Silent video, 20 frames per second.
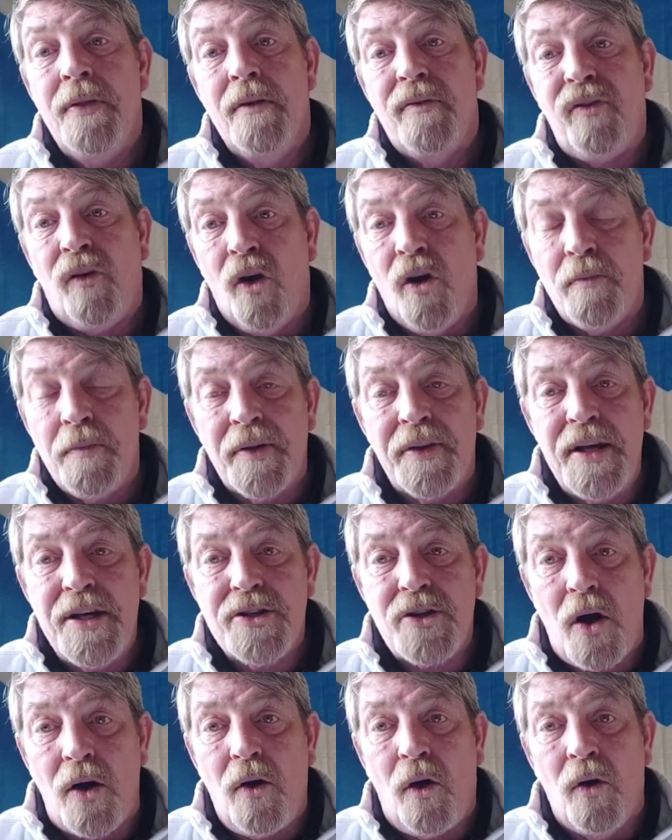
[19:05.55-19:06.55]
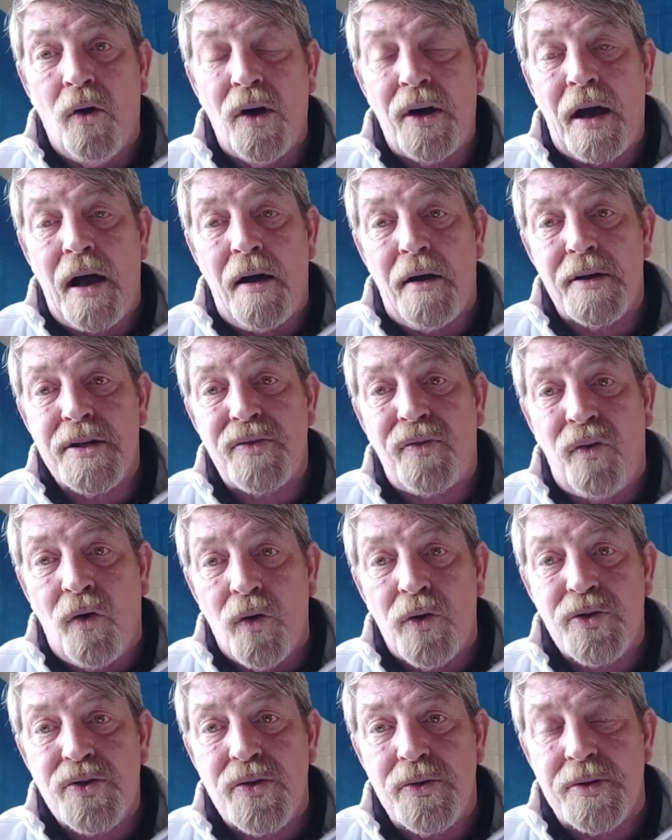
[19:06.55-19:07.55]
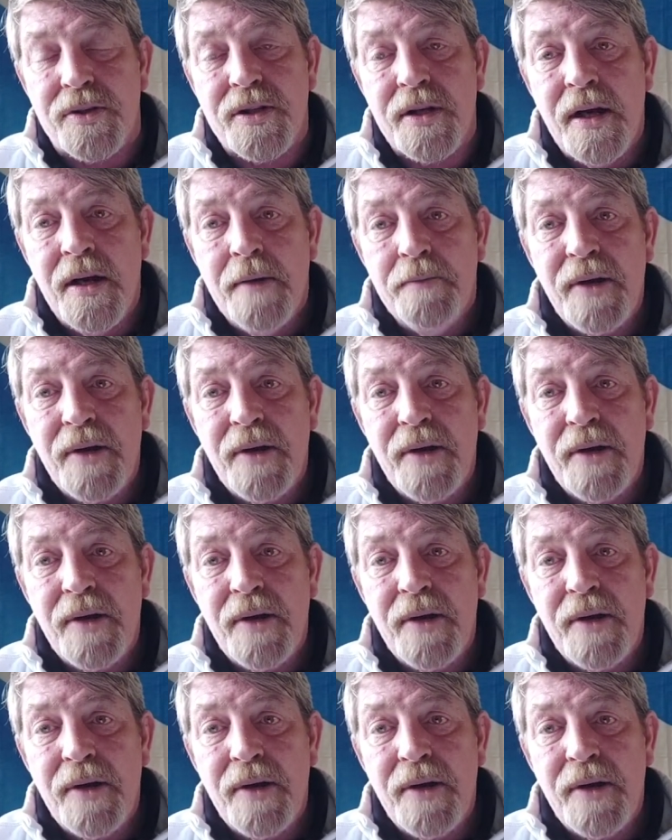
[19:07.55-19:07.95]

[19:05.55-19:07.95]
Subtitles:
the form of these oligarchs' fortunes.